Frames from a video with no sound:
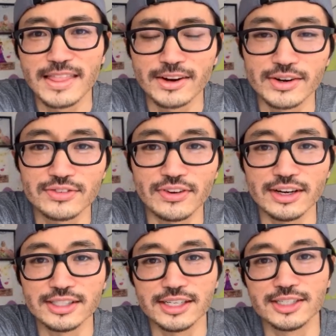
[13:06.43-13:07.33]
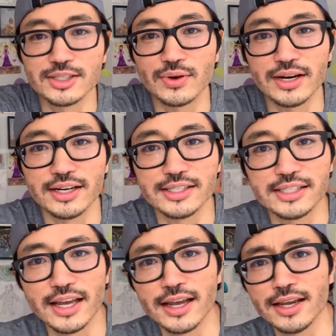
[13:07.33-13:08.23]
Chris Ferris says, just wanted to
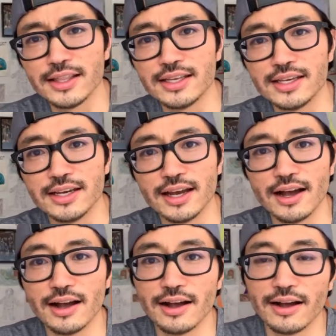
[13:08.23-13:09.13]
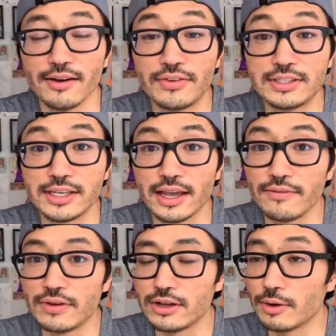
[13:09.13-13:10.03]
say the 50K
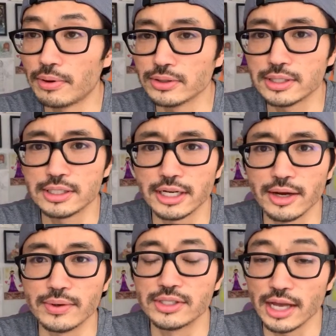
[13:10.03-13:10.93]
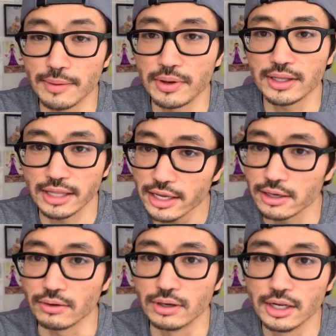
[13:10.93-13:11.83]
video posted today was epic. Thank
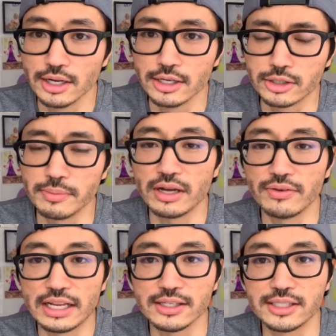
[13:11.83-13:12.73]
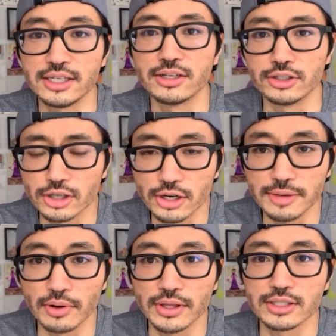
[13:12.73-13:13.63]
you. So motivating seeing your journey,
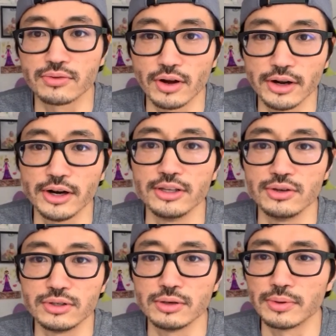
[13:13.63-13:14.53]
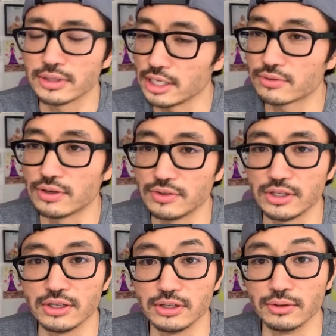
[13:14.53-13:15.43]
both as a runner and a YouTuber. Thanks for
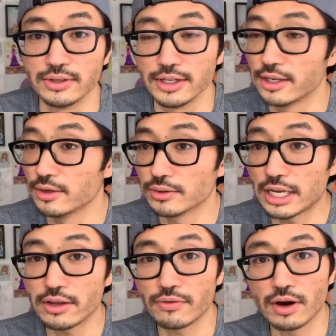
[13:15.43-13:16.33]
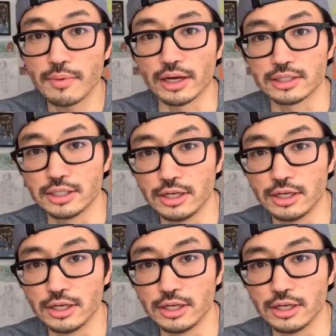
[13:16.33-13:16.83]
everything you do. Well, thank you very much.